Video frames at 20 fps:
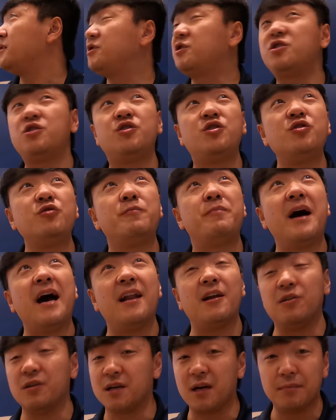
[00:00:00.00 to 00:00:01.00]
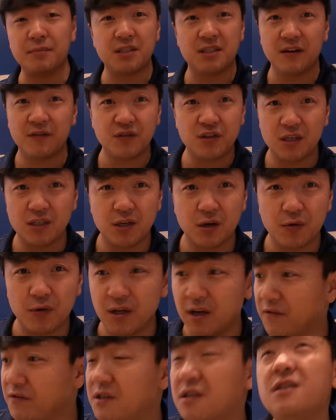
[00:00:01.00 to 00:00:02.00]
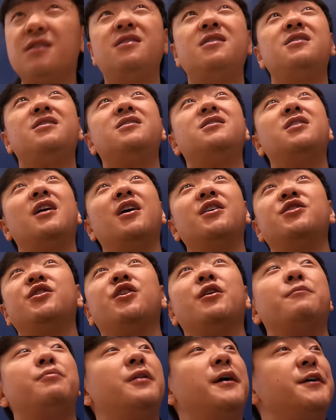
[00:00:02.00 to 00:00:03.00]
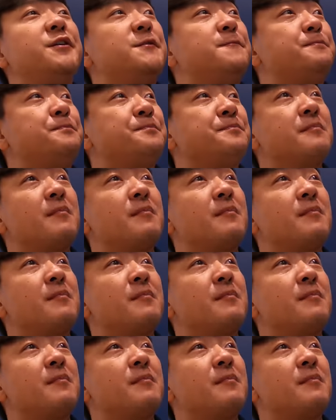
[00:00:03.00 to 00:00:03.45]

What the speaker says: That's just too bad I don't come to San Francisco enough. This is such a good place.